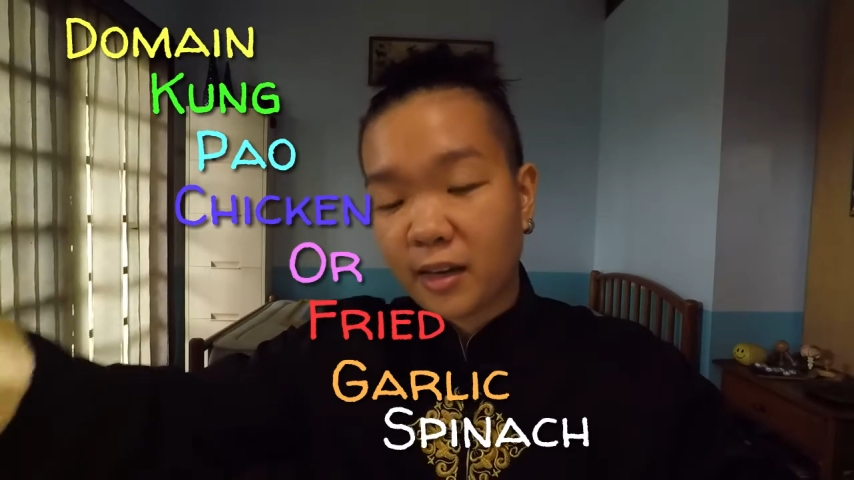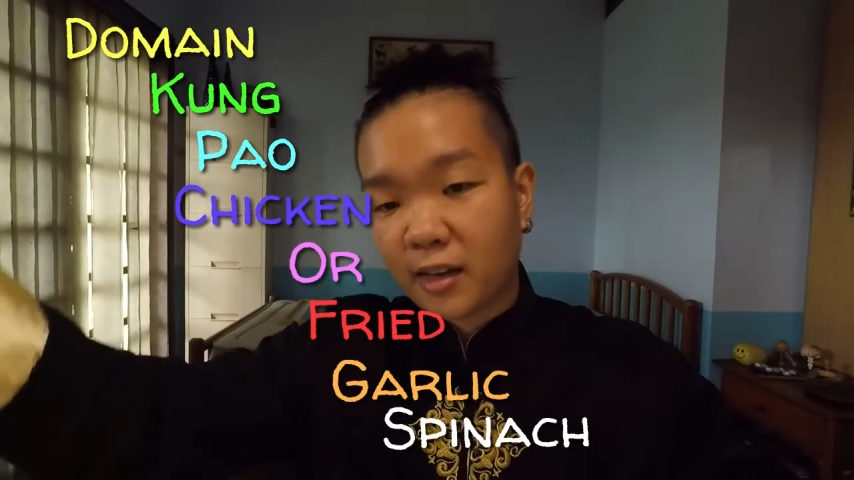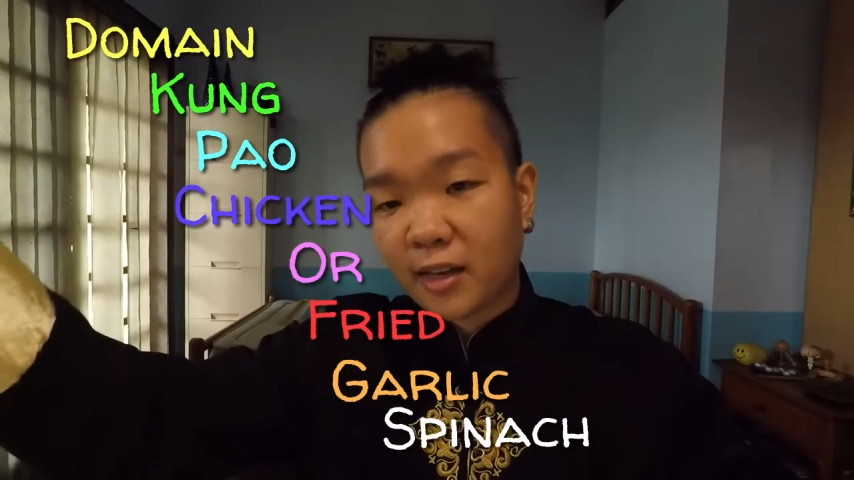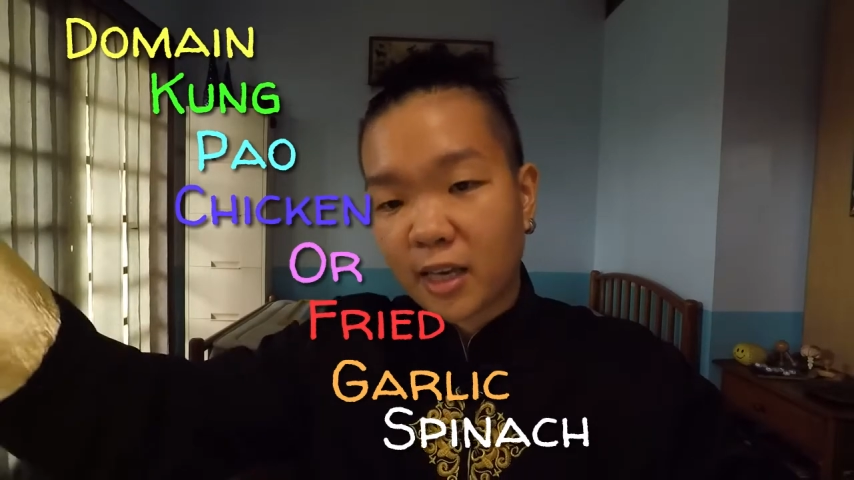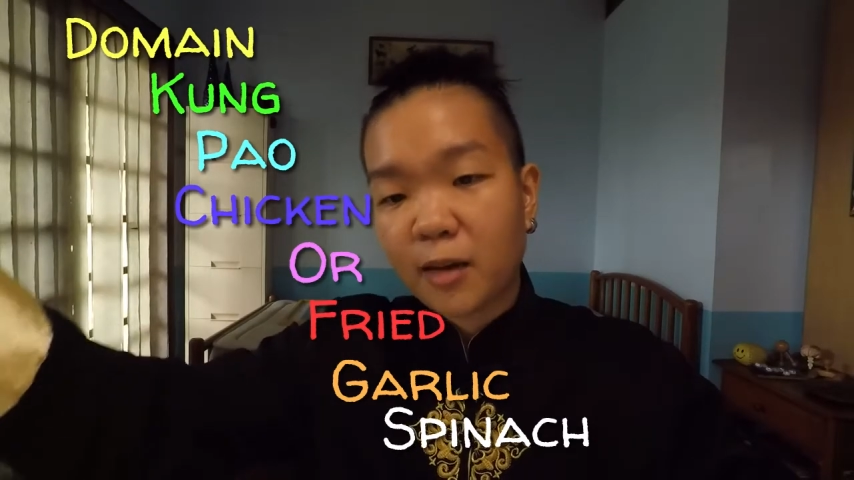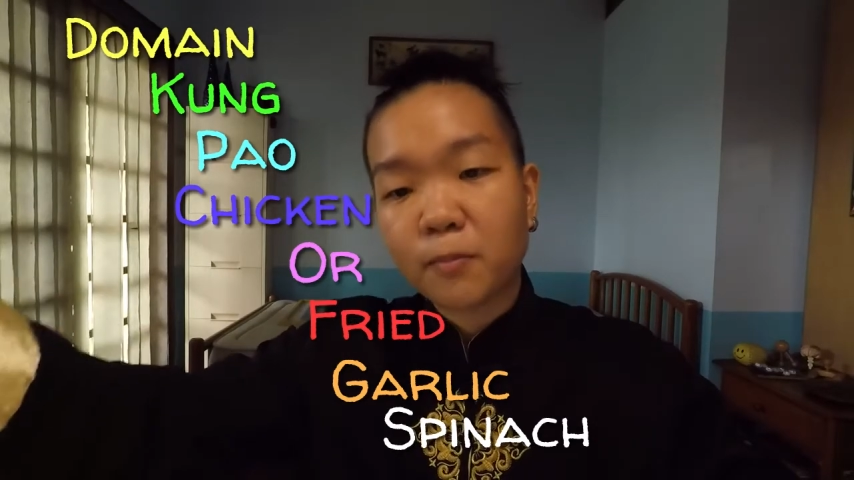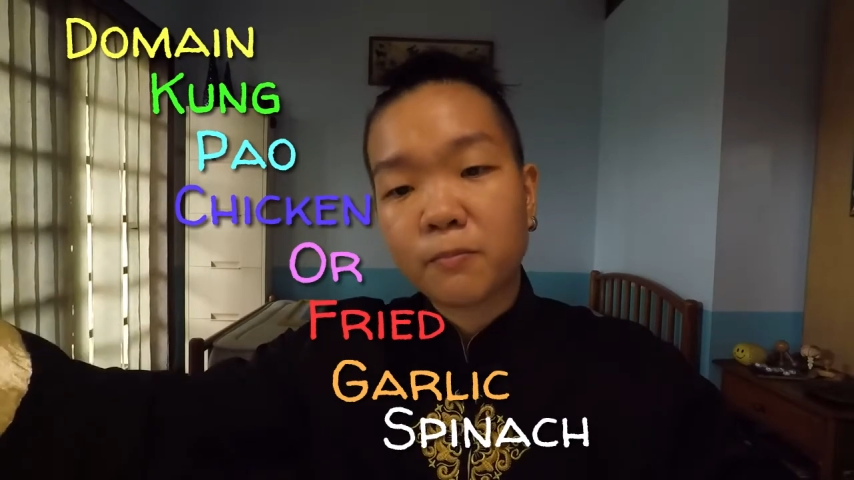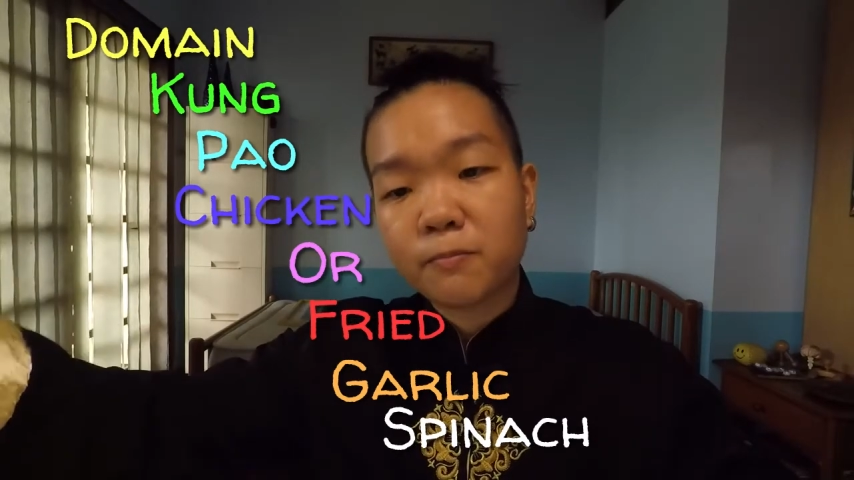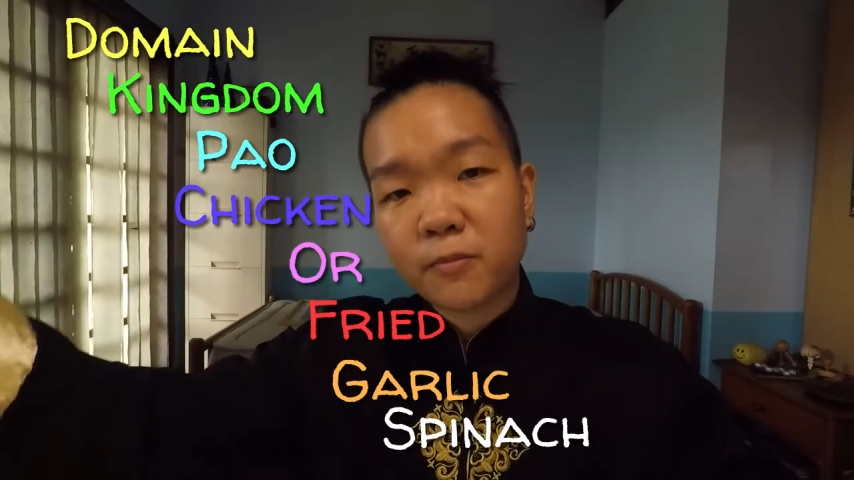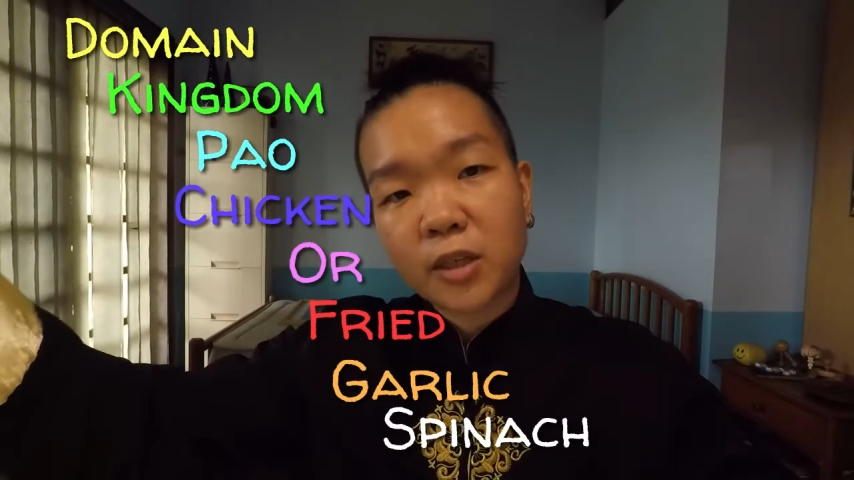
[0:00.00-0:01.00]
and then
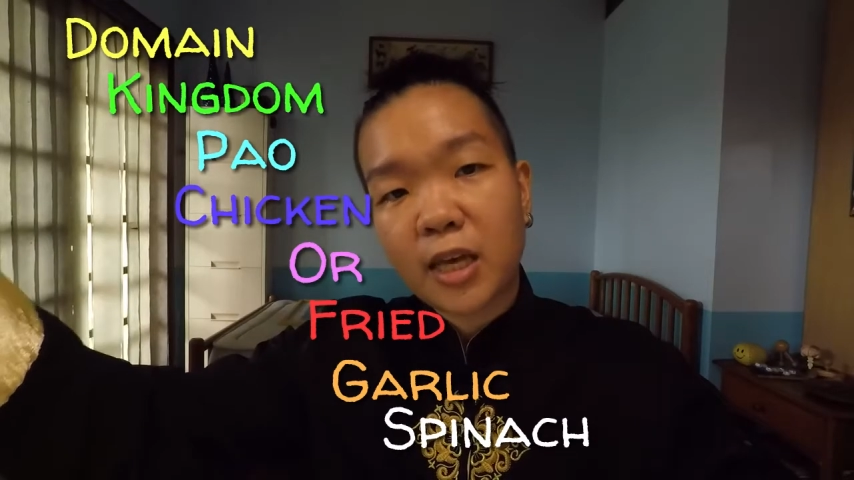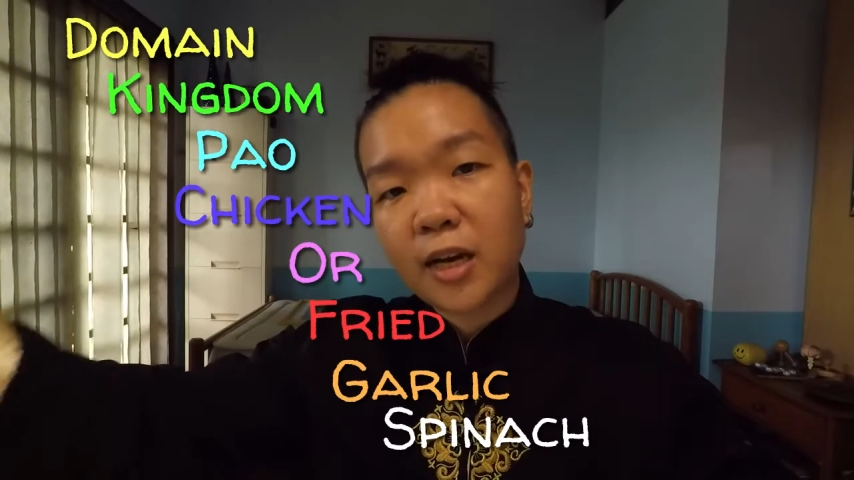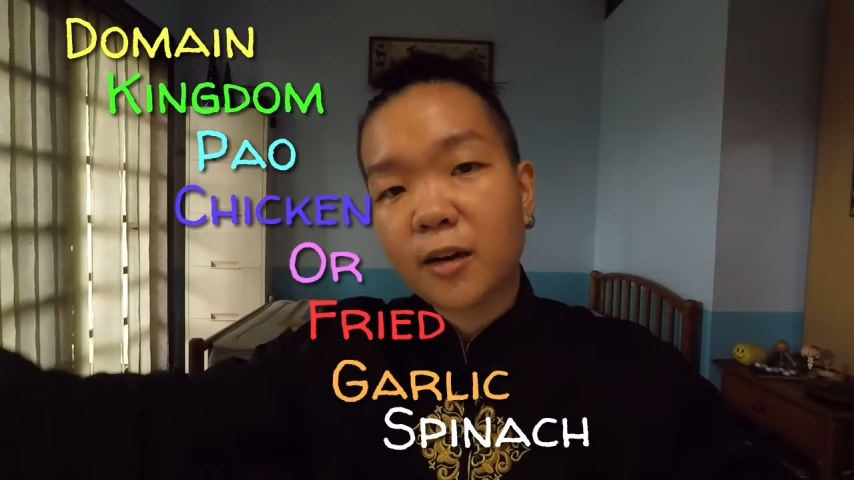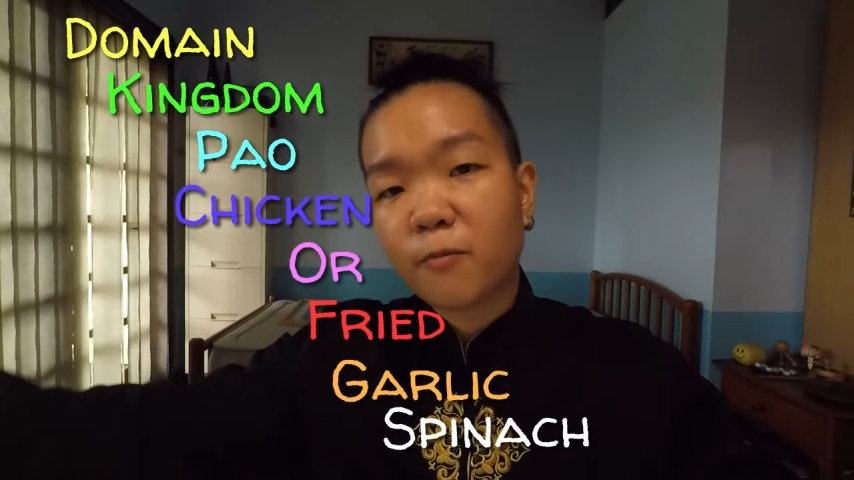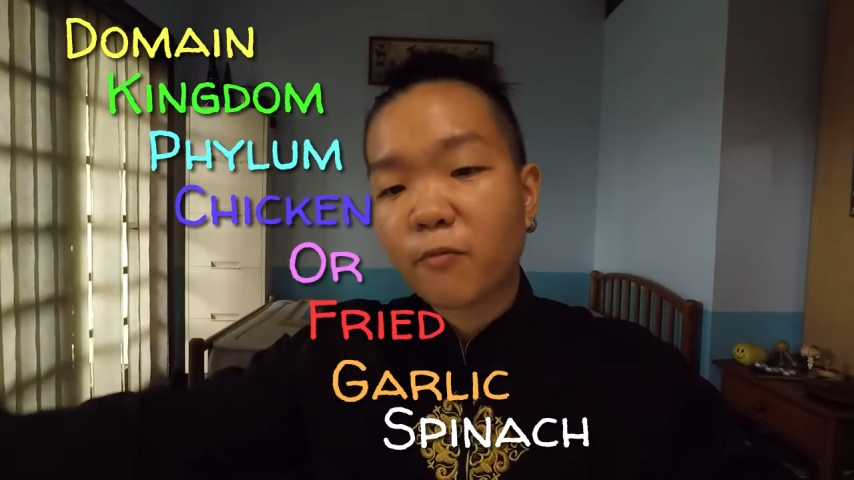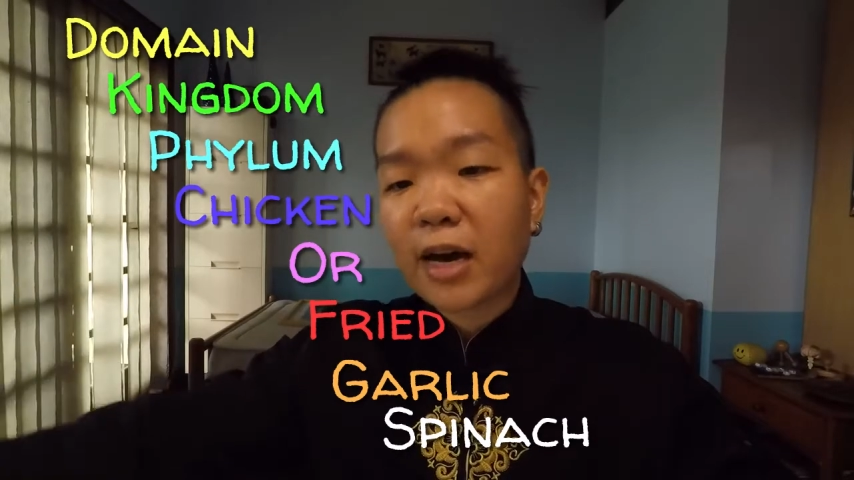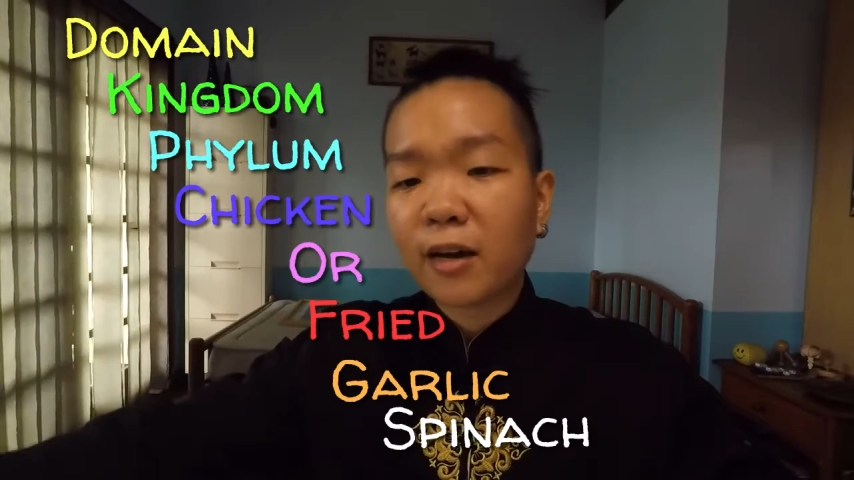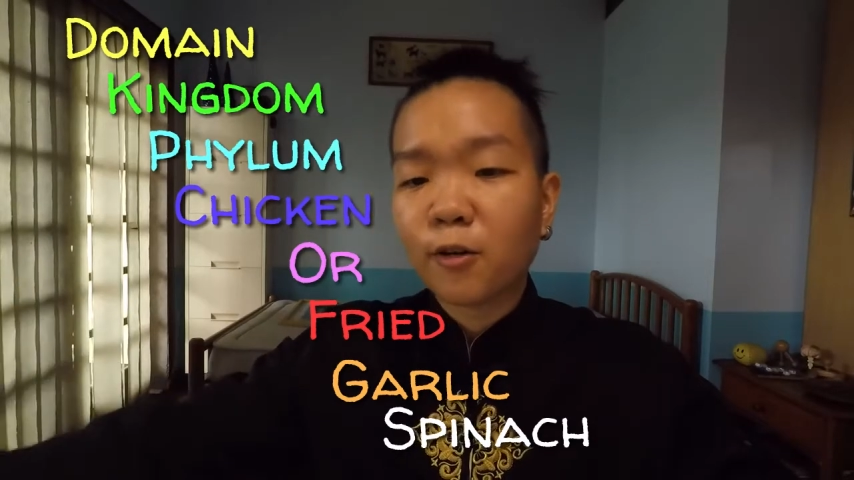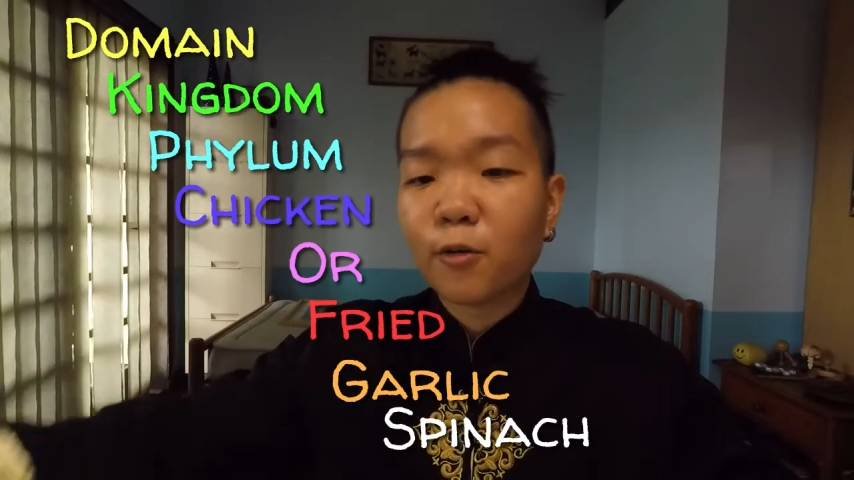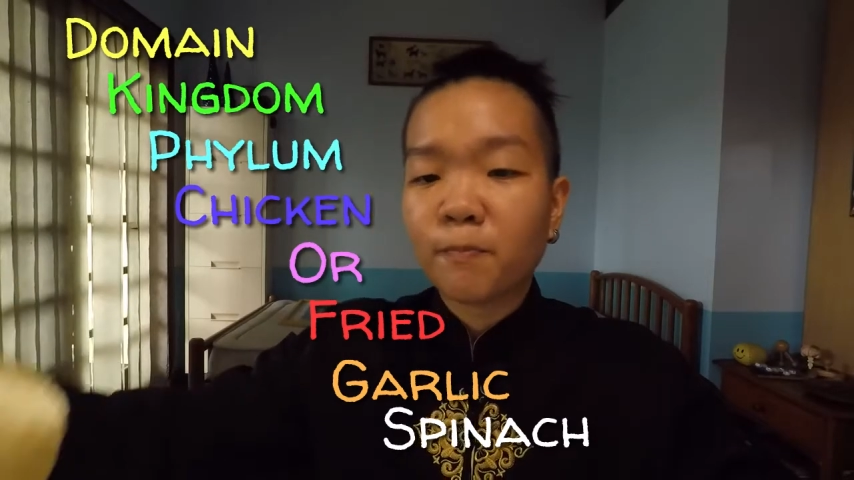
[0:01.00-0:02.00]
kingdom,
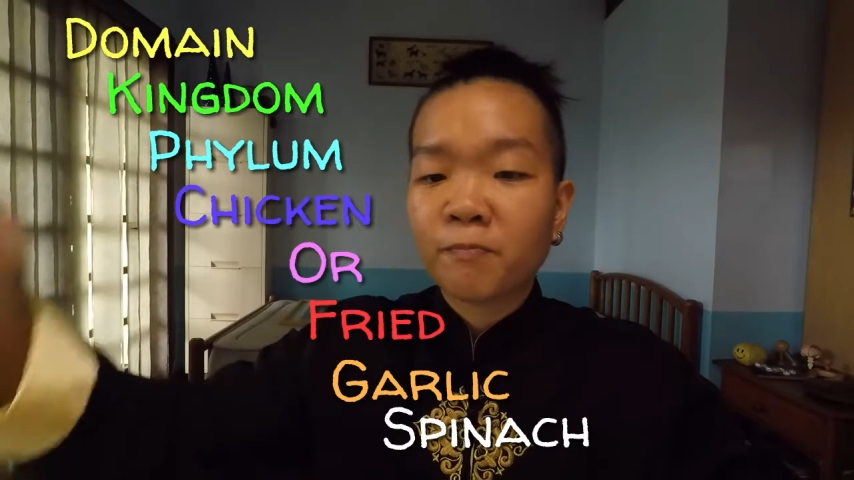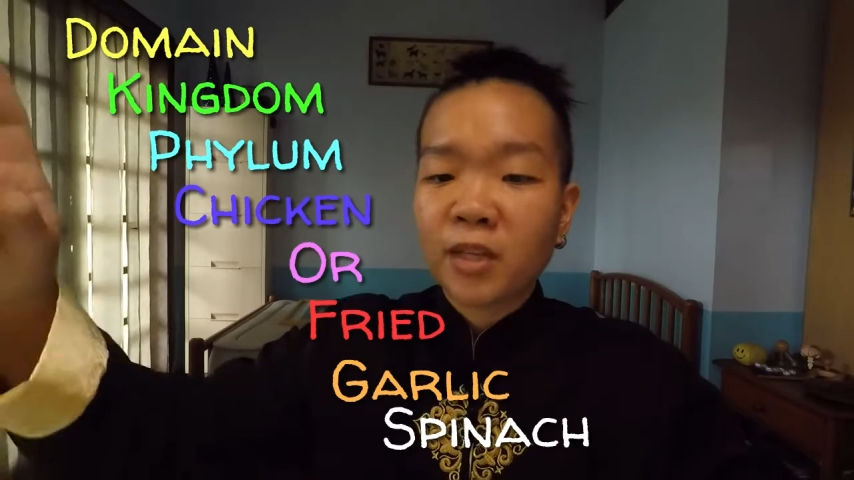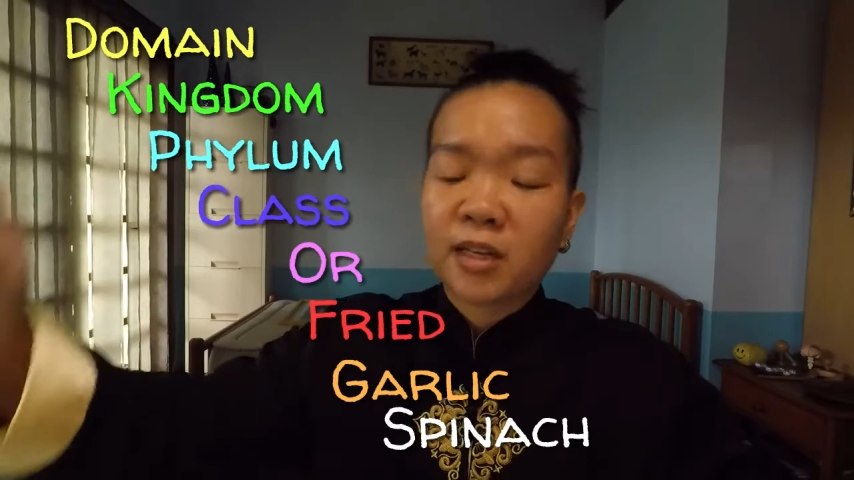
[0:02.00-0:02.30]
phylum,